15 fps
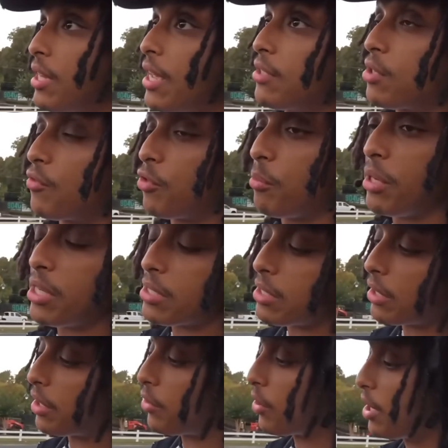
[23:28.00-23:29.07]
that. So for me, it's
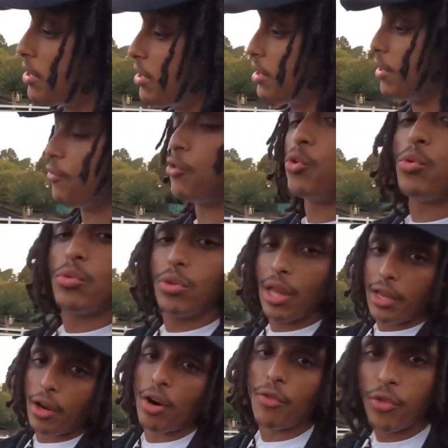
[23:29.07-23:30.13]
nothing crazy. If you
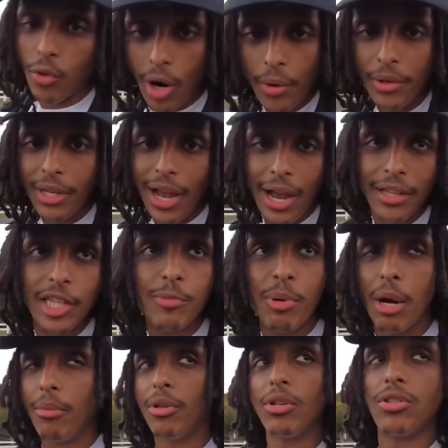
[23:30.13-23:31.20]
like our Ferrari guy, this
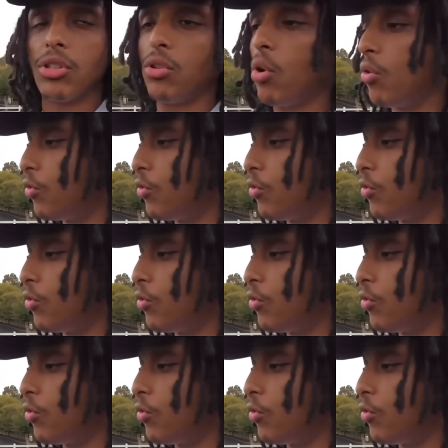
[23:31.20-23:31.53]
probably looks a little